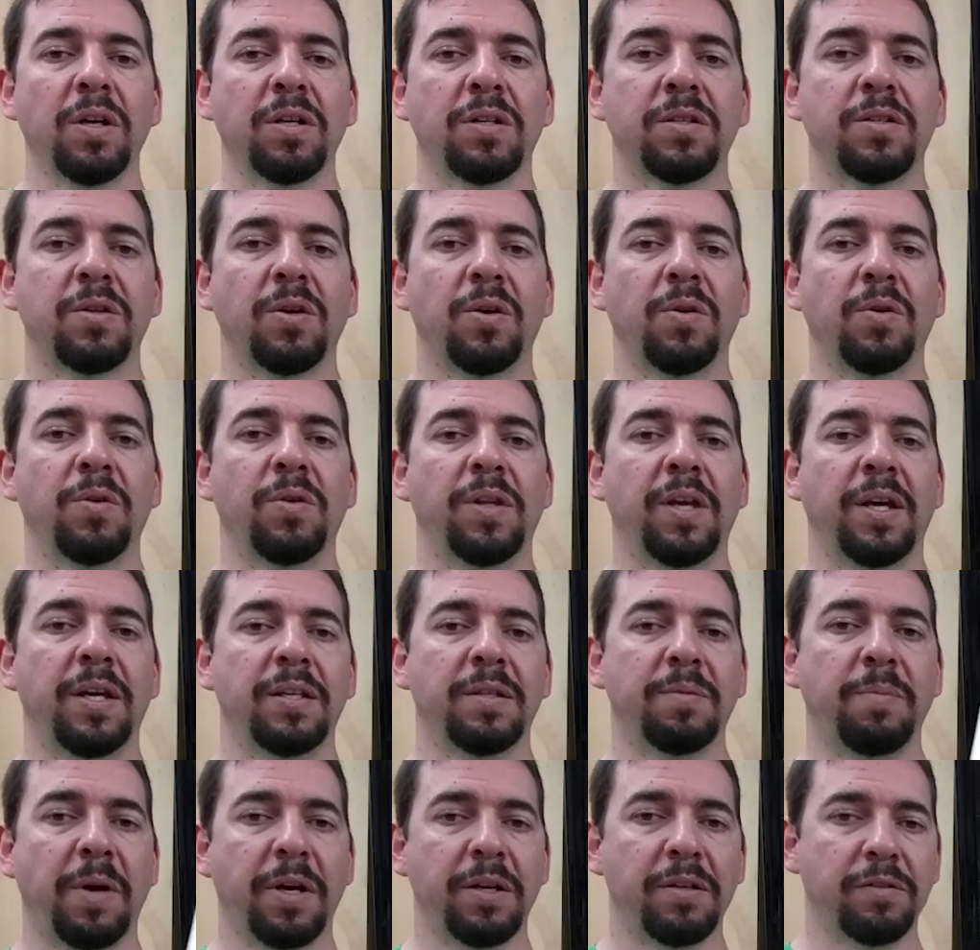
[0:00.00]
So thanks,
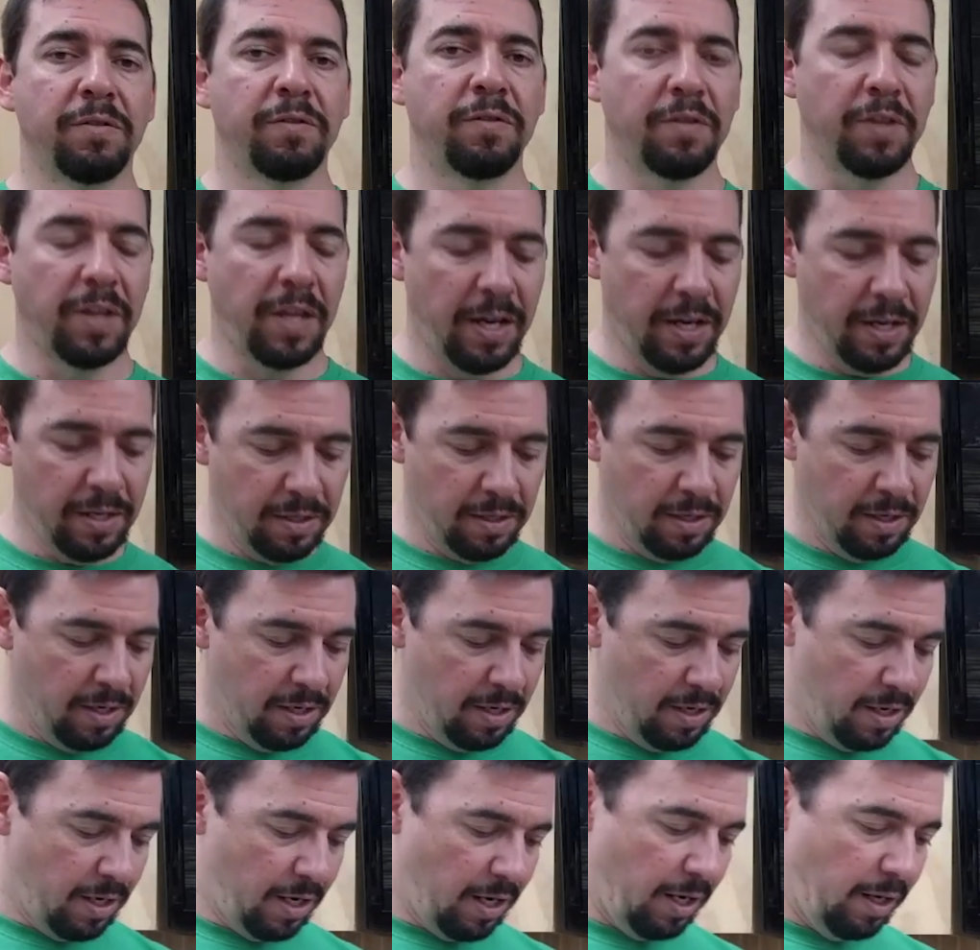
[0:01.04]
Michael, for that.
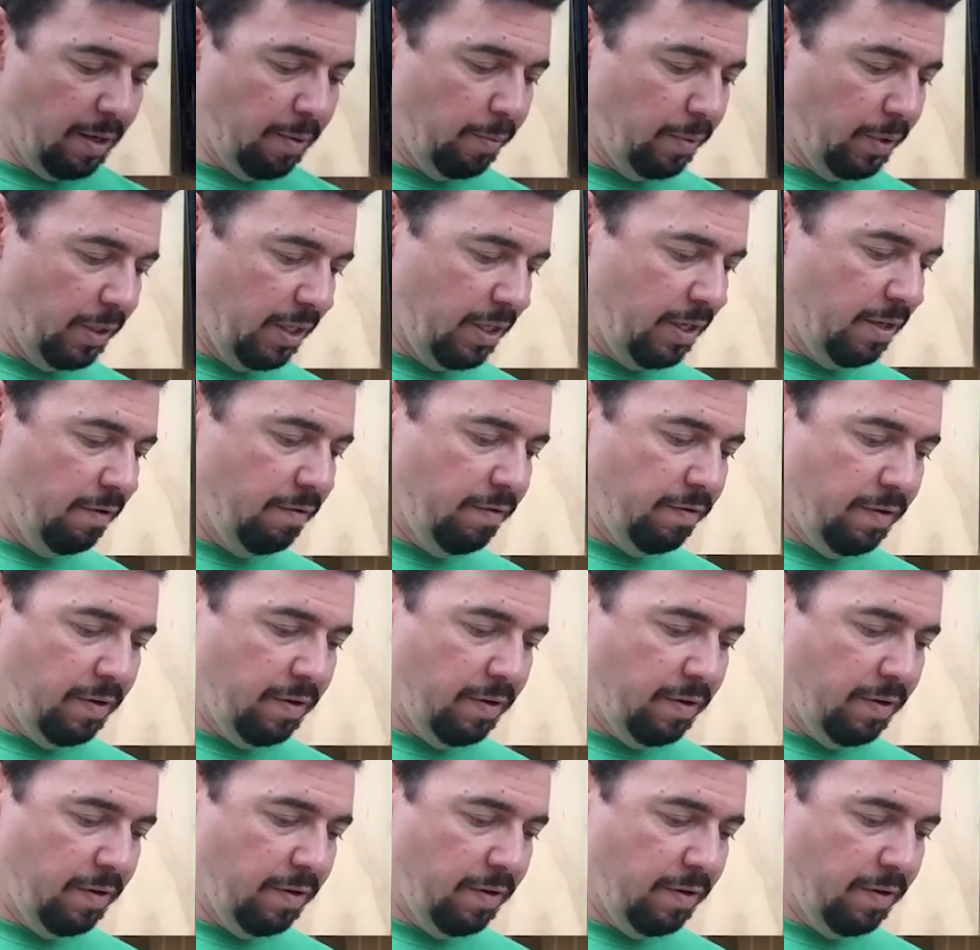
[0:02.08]
I believe